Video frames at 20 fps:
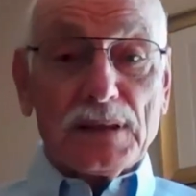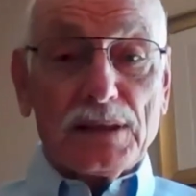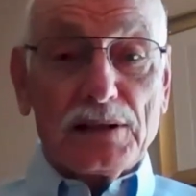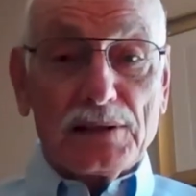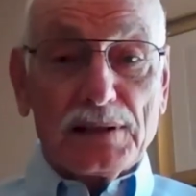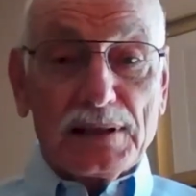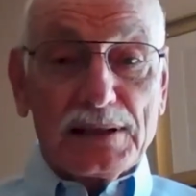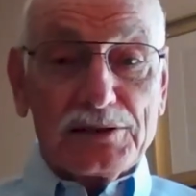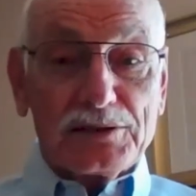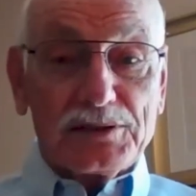
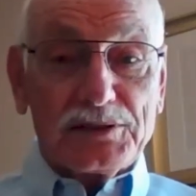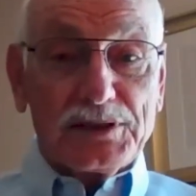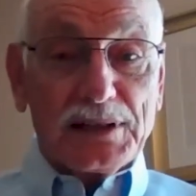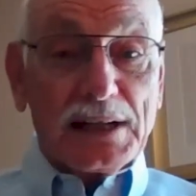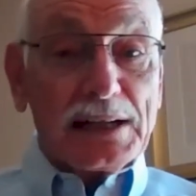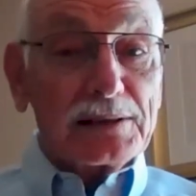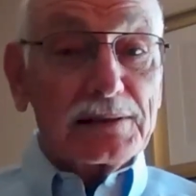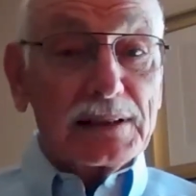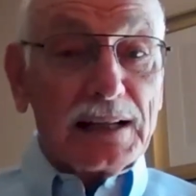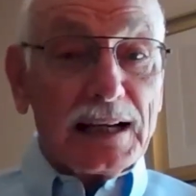to there
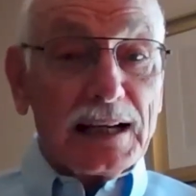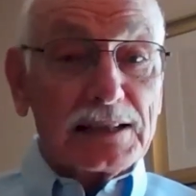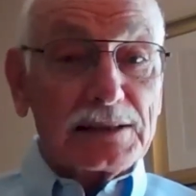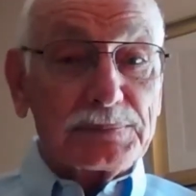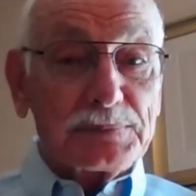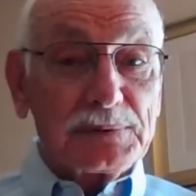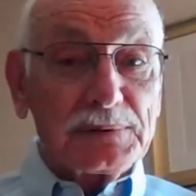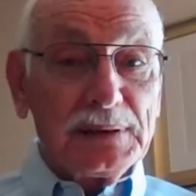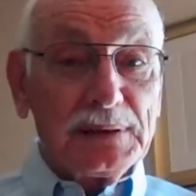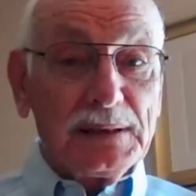share the
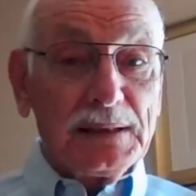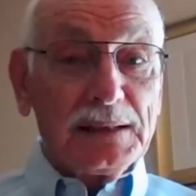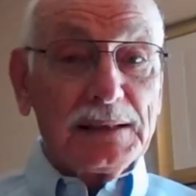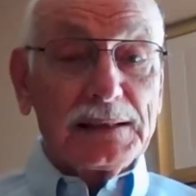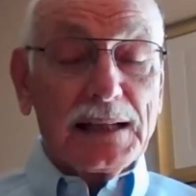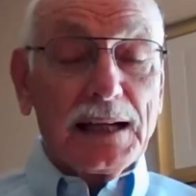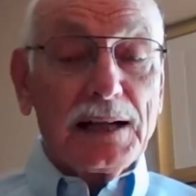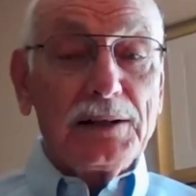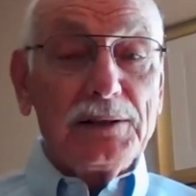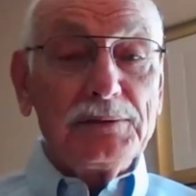gospel,
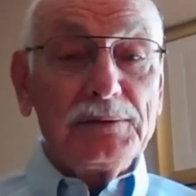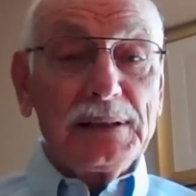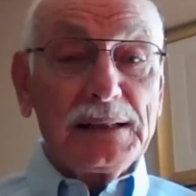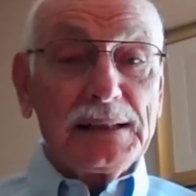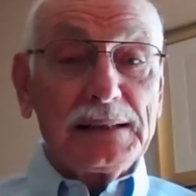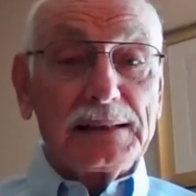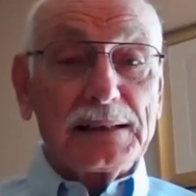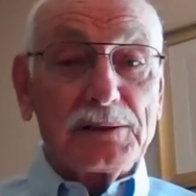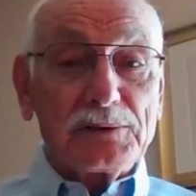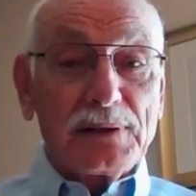go
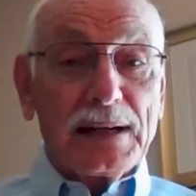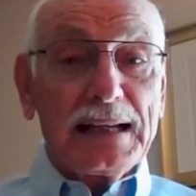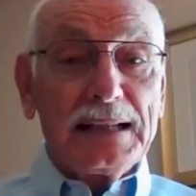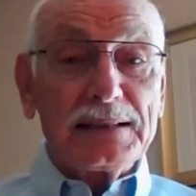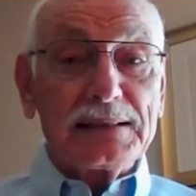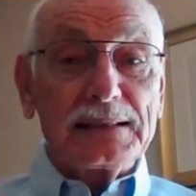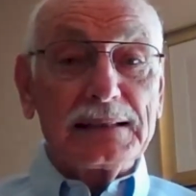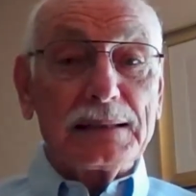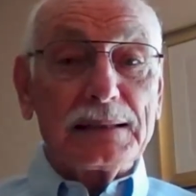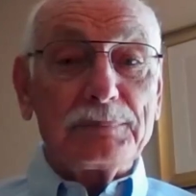in the
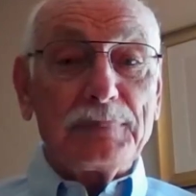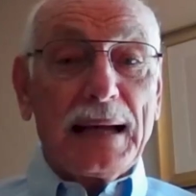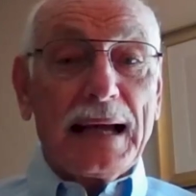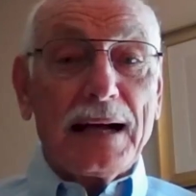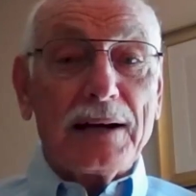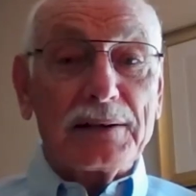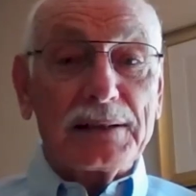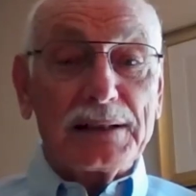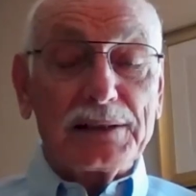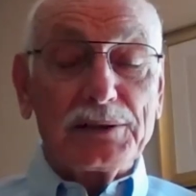grace and the
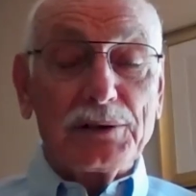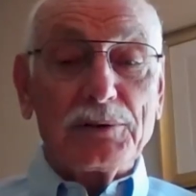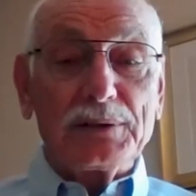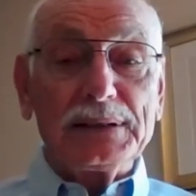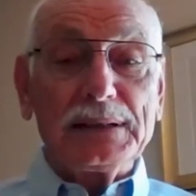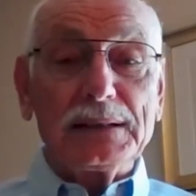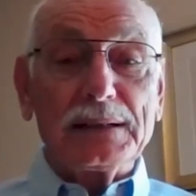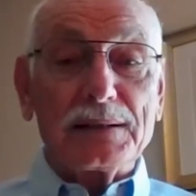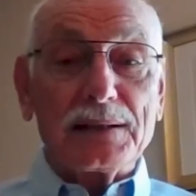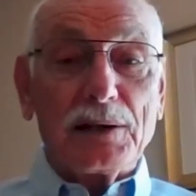power and
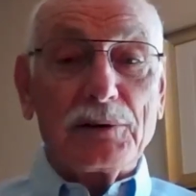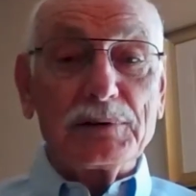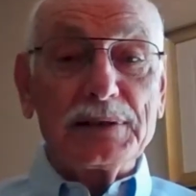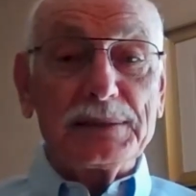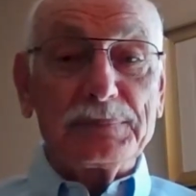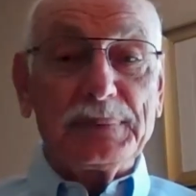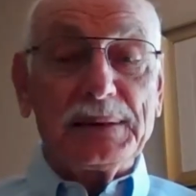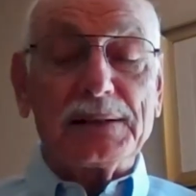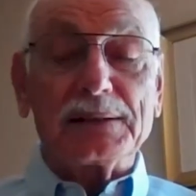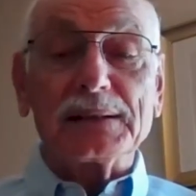anointing of the Holy
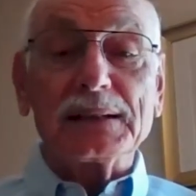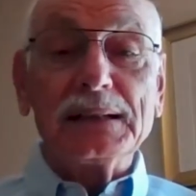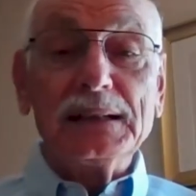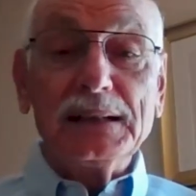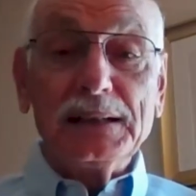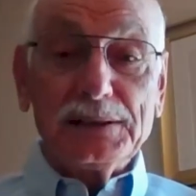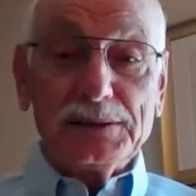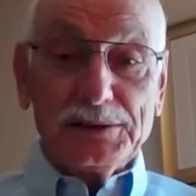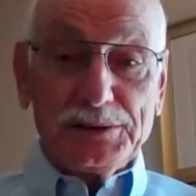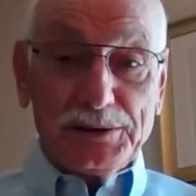Spirit
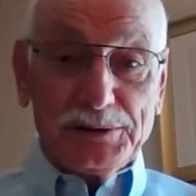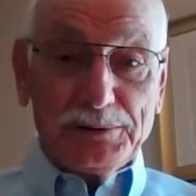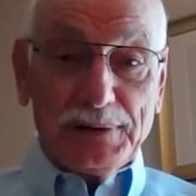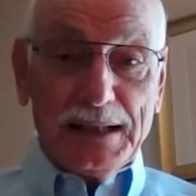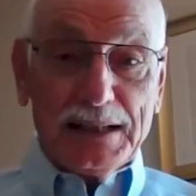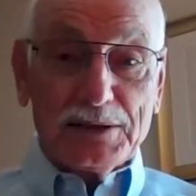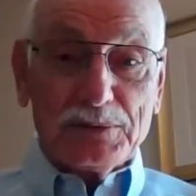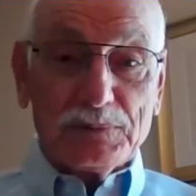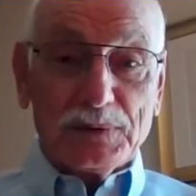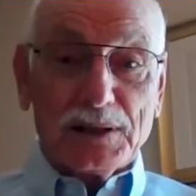to do
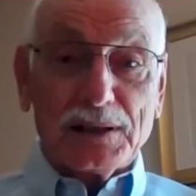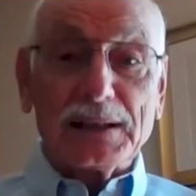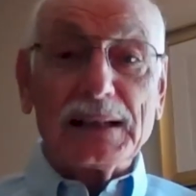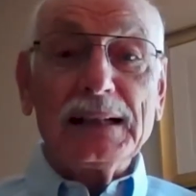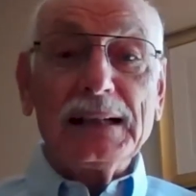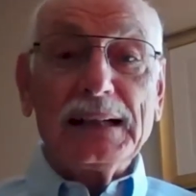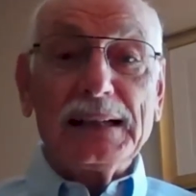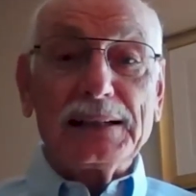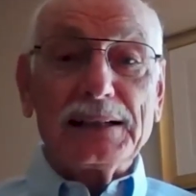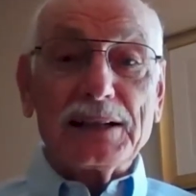his work
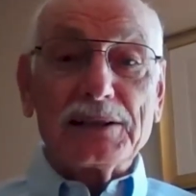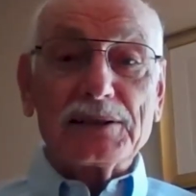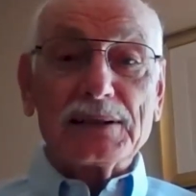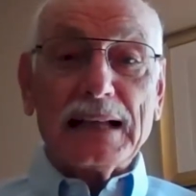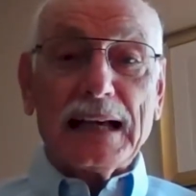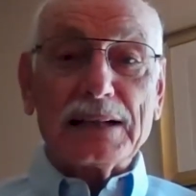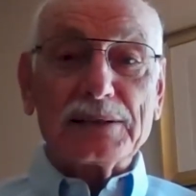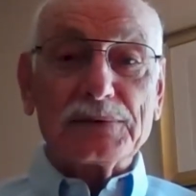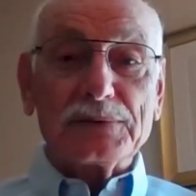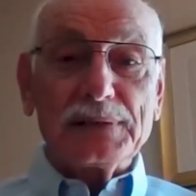and touch
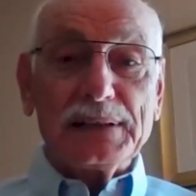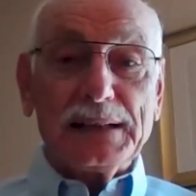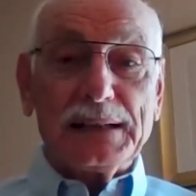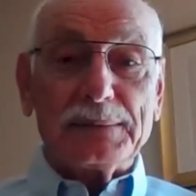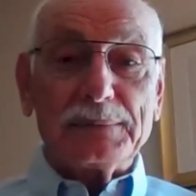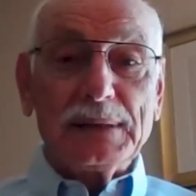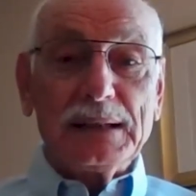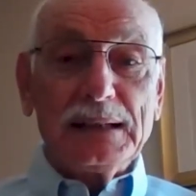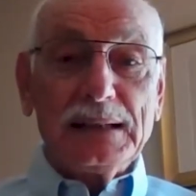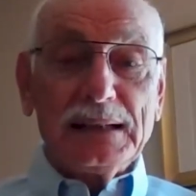lives for
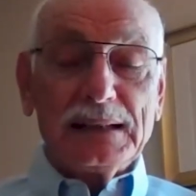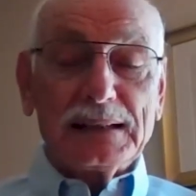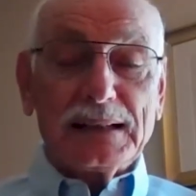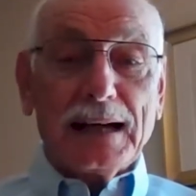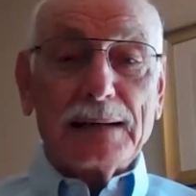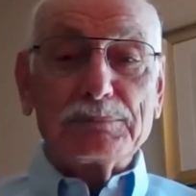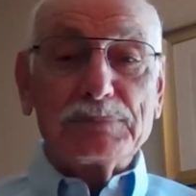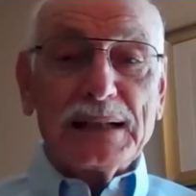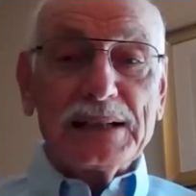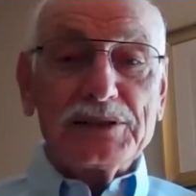him.
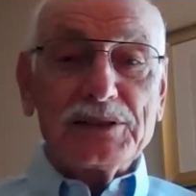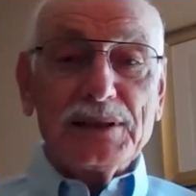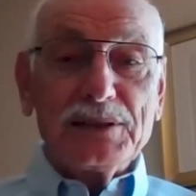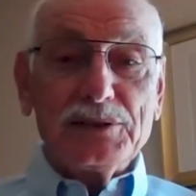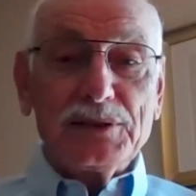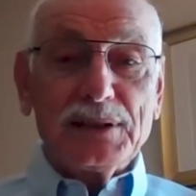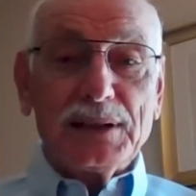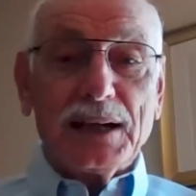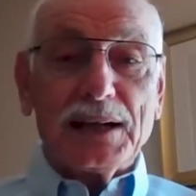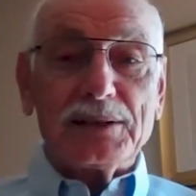God bless you
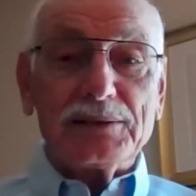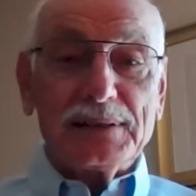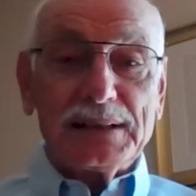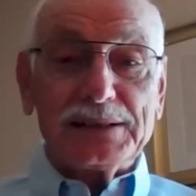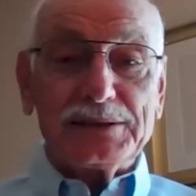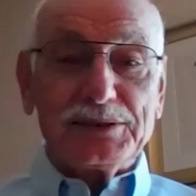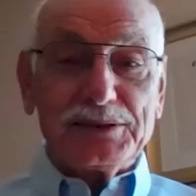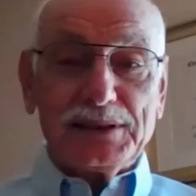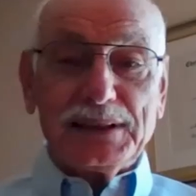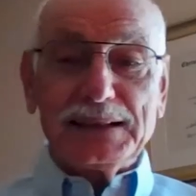as you go.
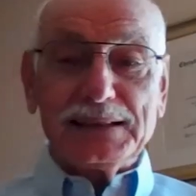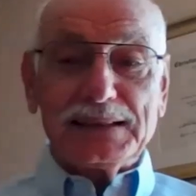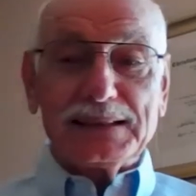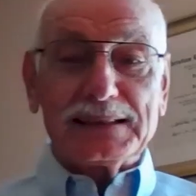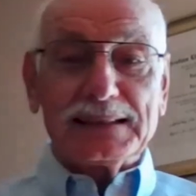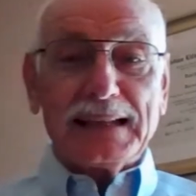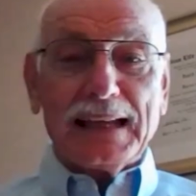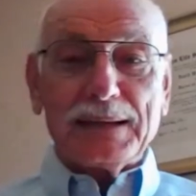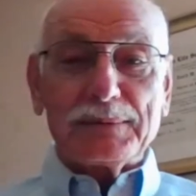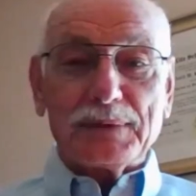In
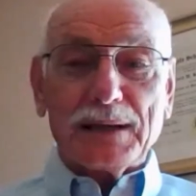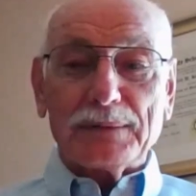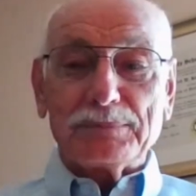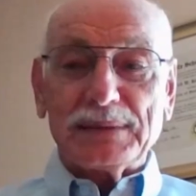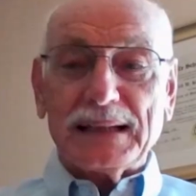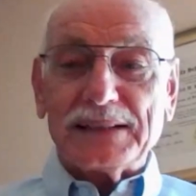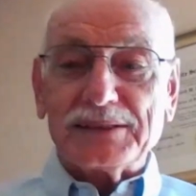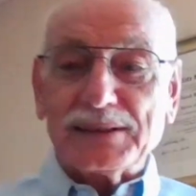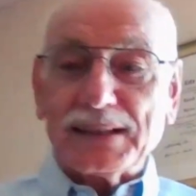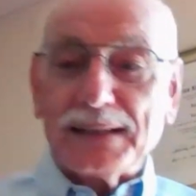Jesus' name, God
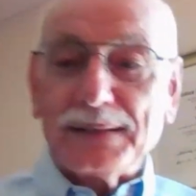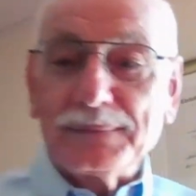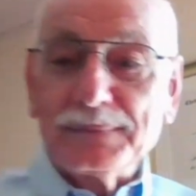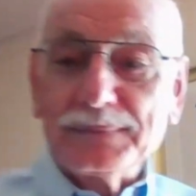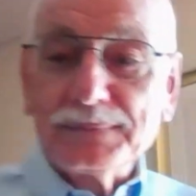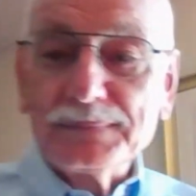bless you.